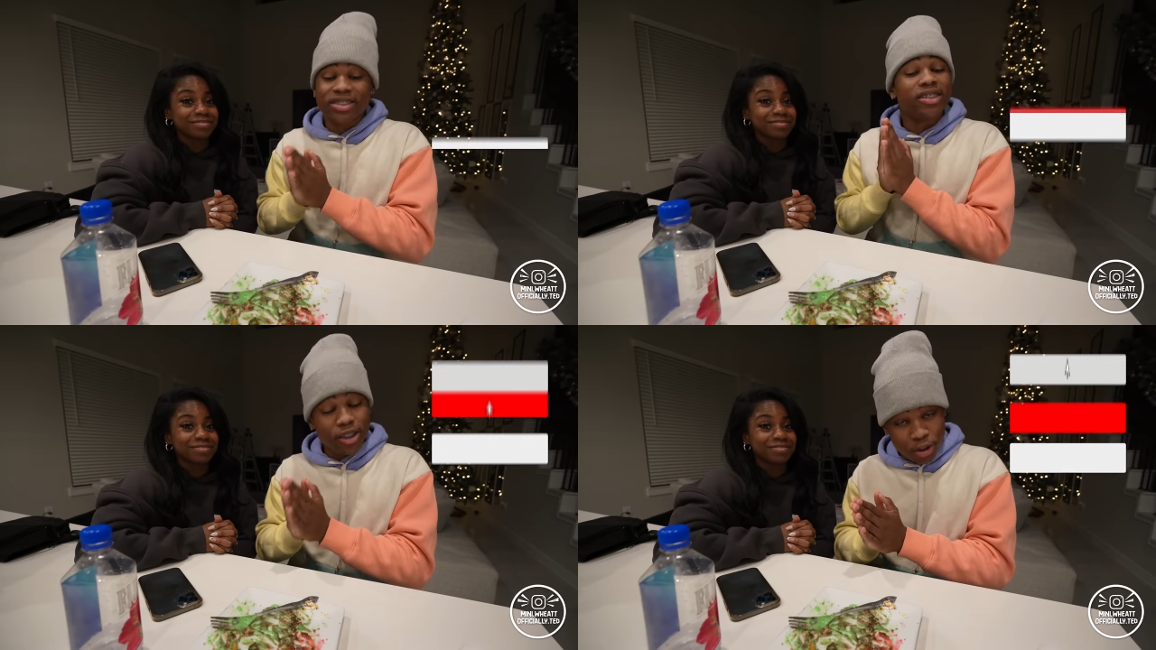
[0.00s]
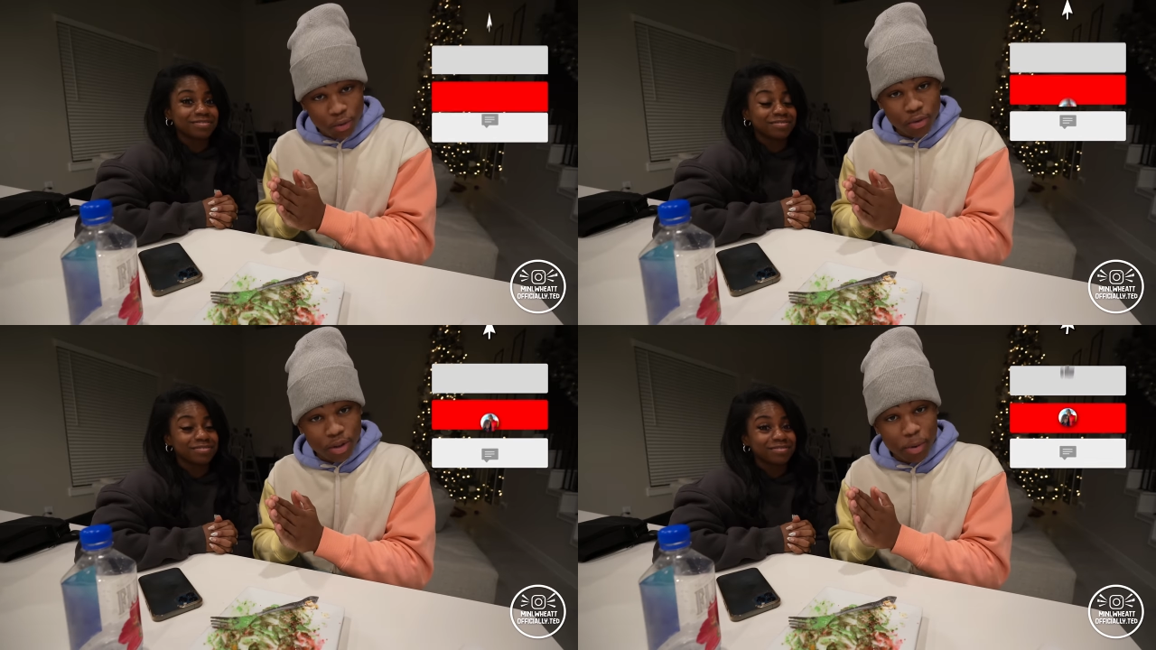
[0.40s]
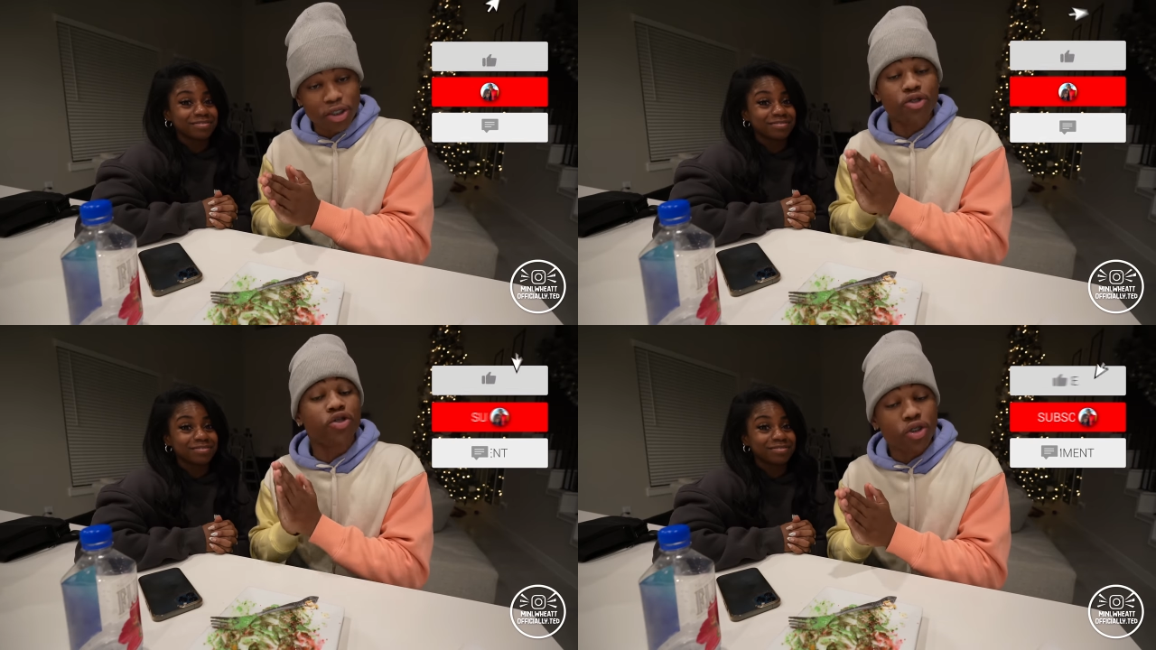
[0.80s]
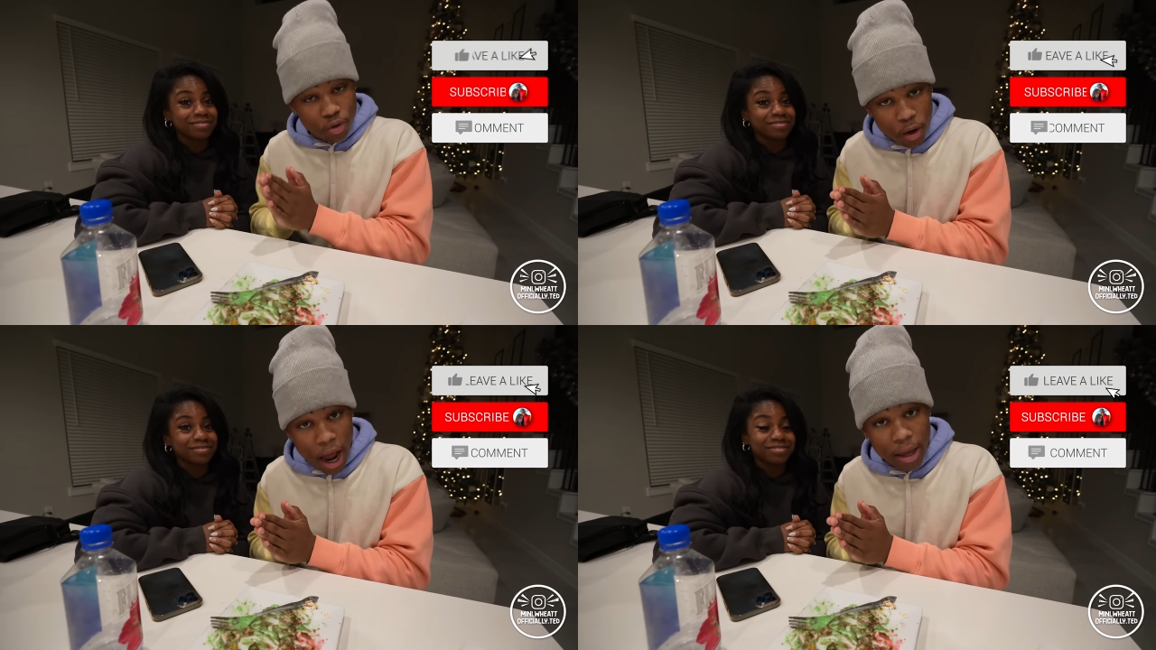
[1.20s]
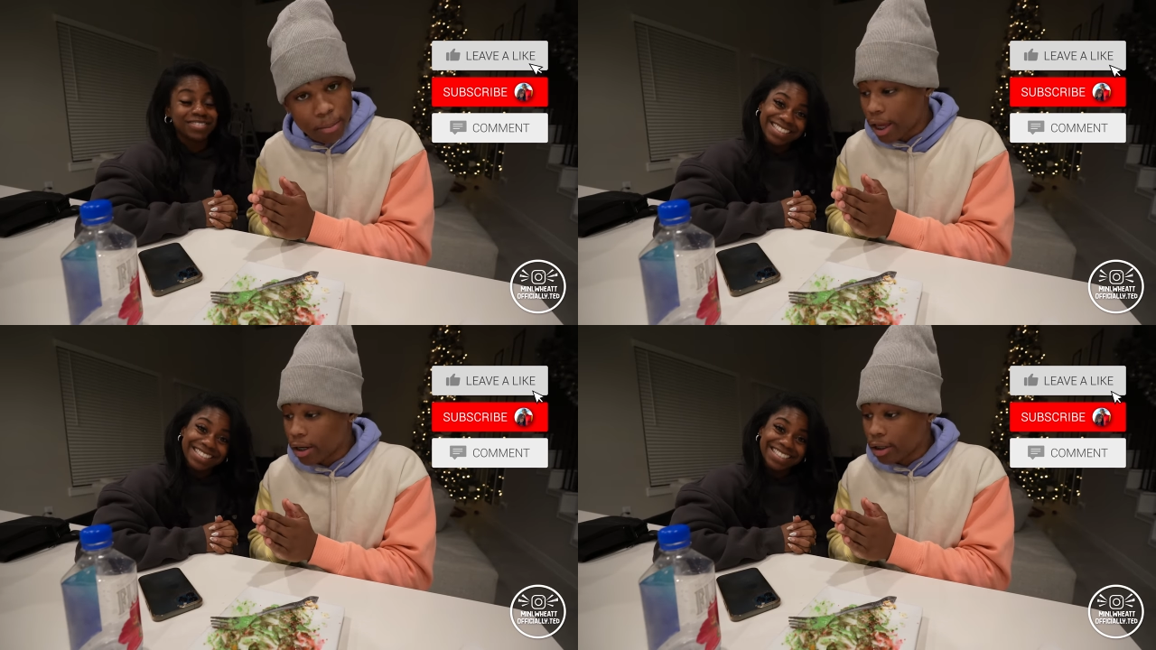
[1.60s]
Speaker 1: stay tuned. Make sure you
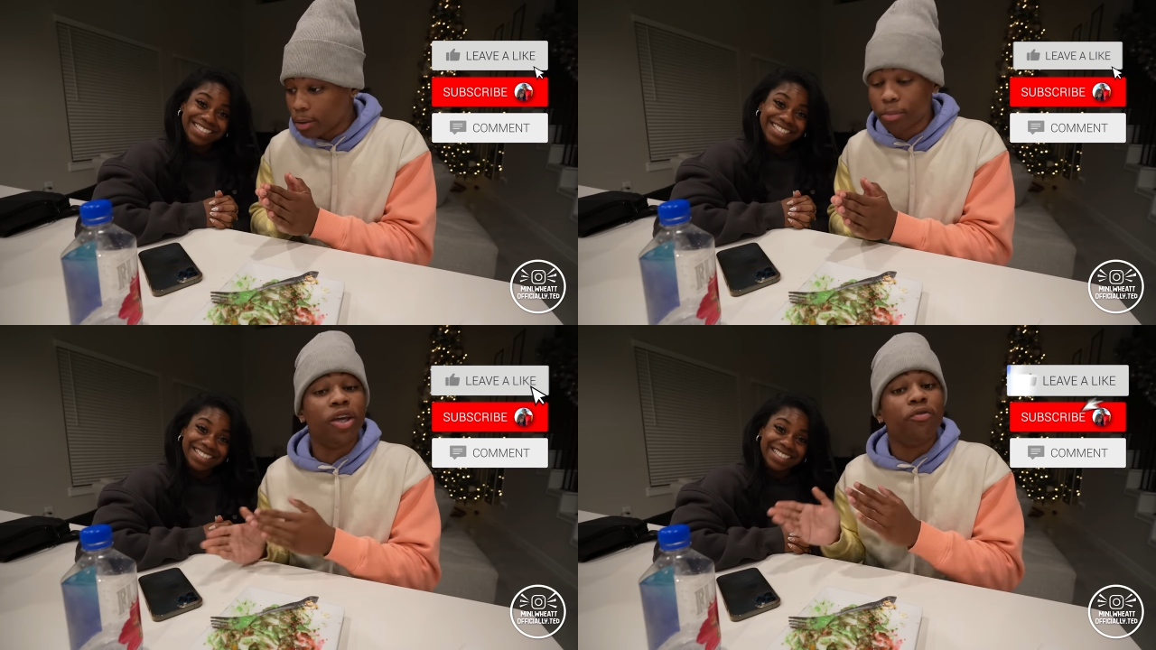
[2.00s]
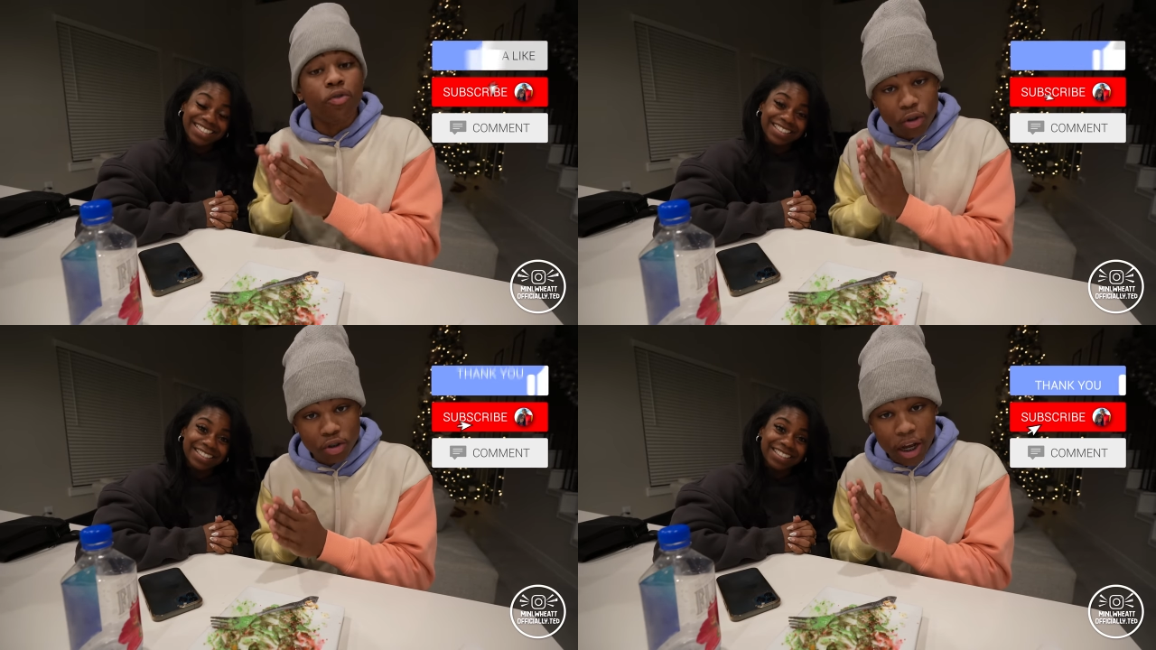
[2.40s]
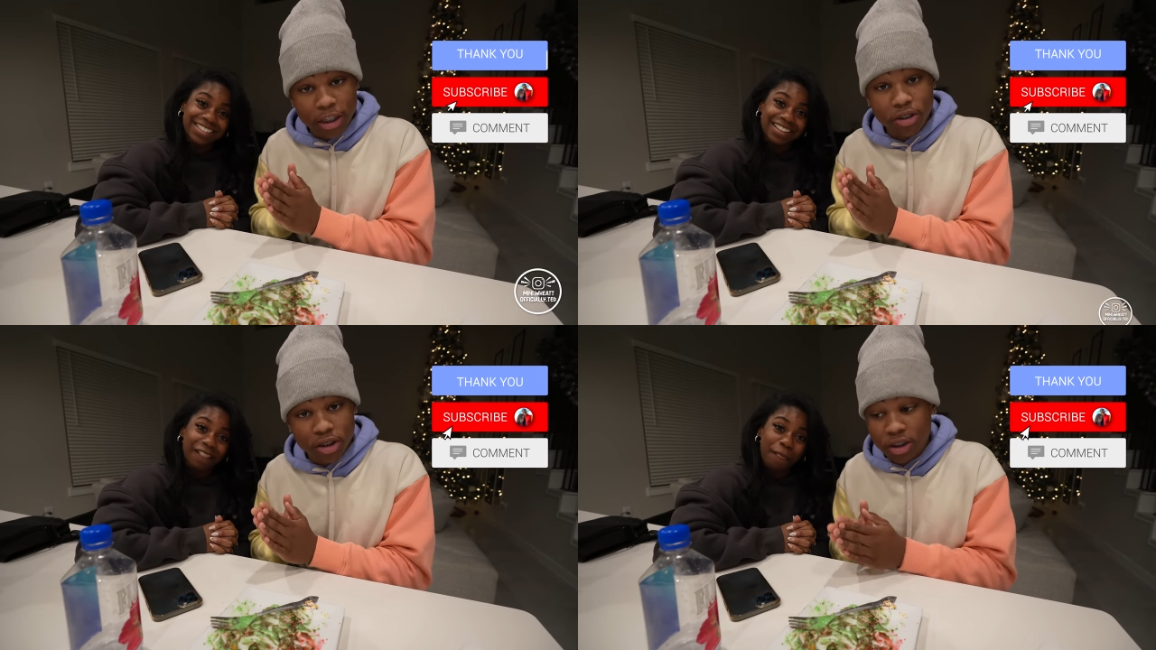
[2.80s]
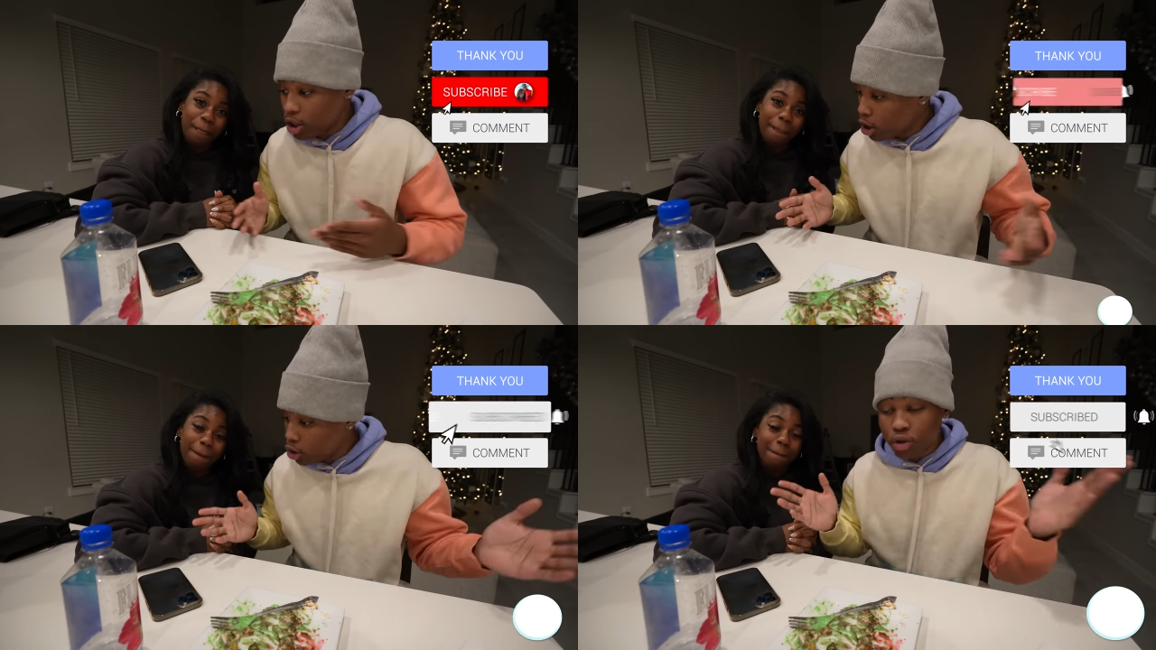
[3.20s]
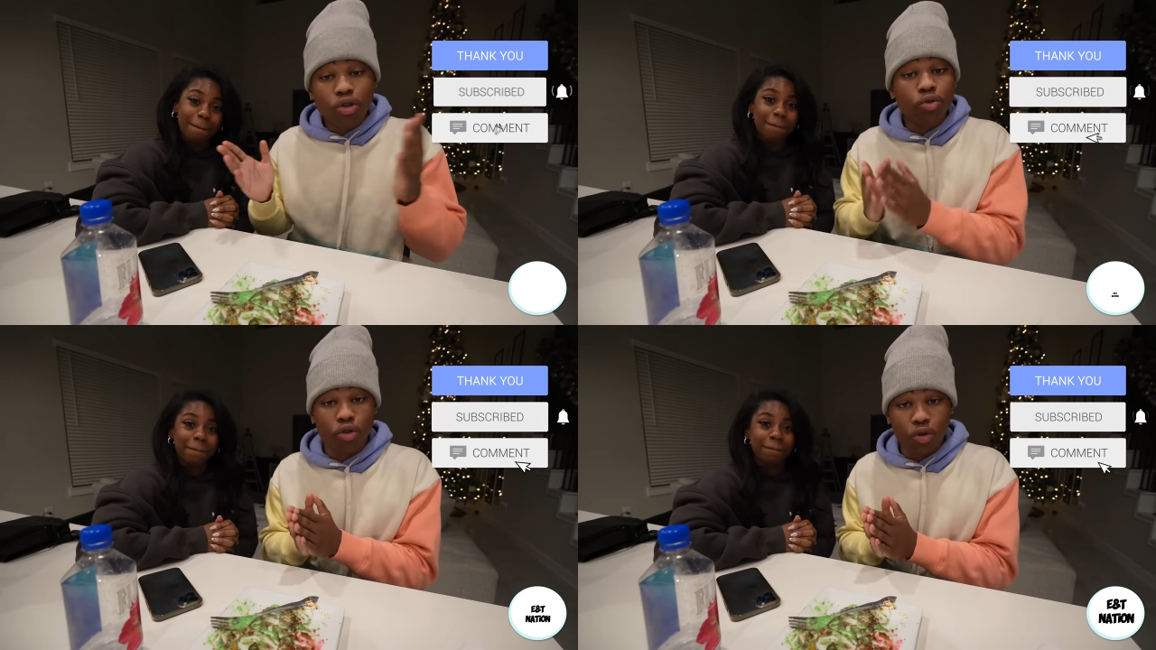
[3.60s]
subscribe. And um, if you are trying to do
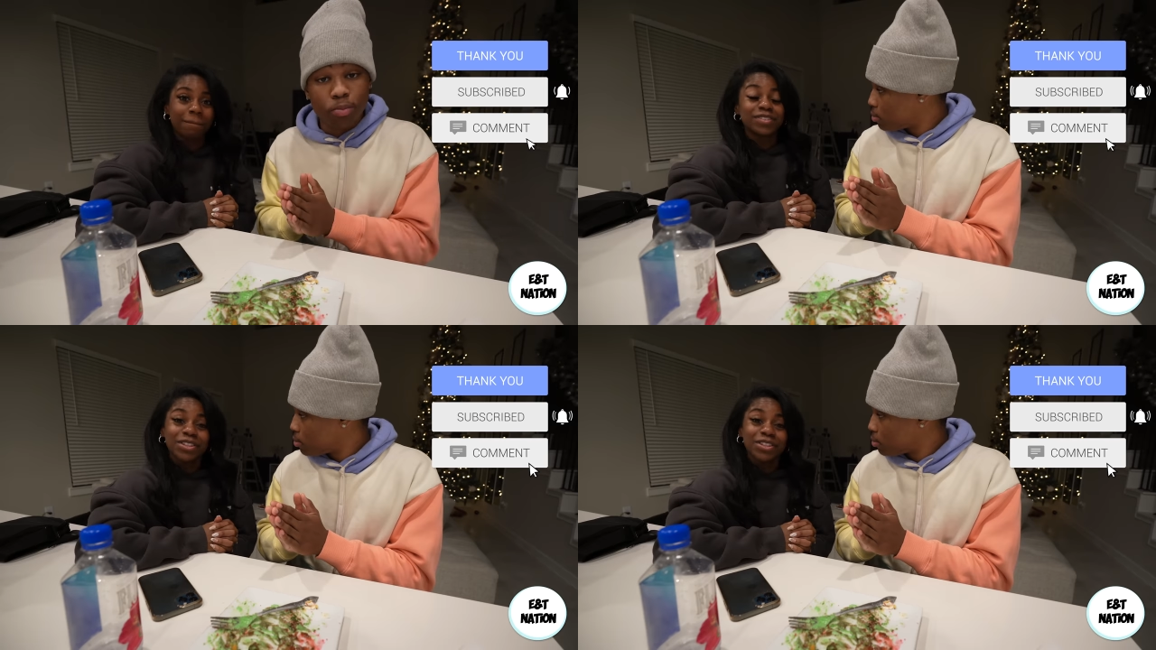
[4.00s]
YouTube. Do it!